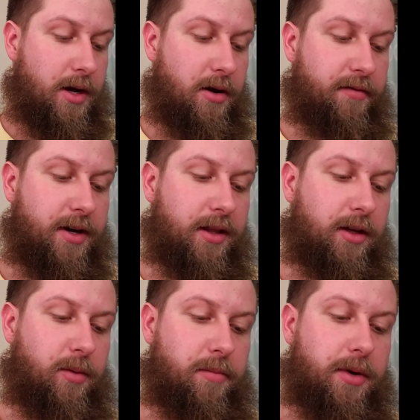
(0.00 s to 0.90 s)
Now I've got a
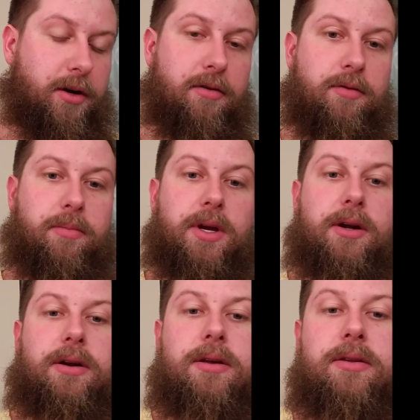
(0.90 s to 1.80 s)
little bit bigger of a
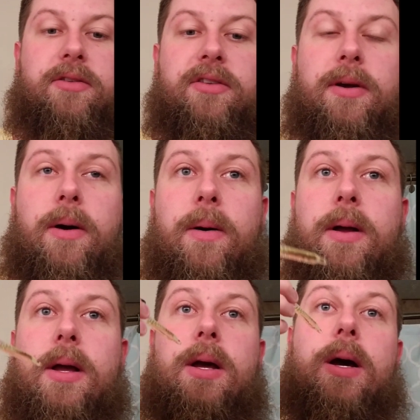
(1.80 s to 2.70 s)
beard,
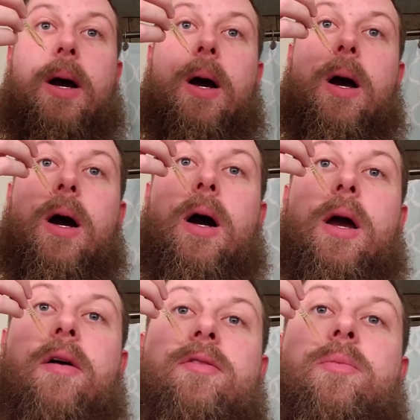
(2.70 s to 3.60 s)
so I
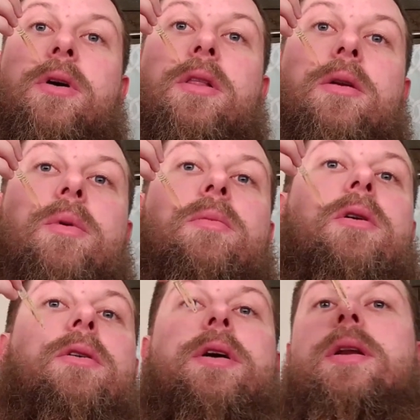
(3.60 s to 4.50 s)
have to put a little bit
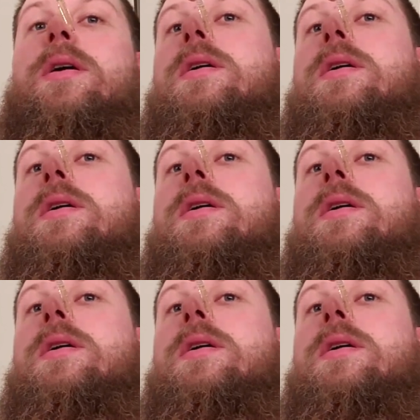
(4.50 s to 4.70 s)
more in.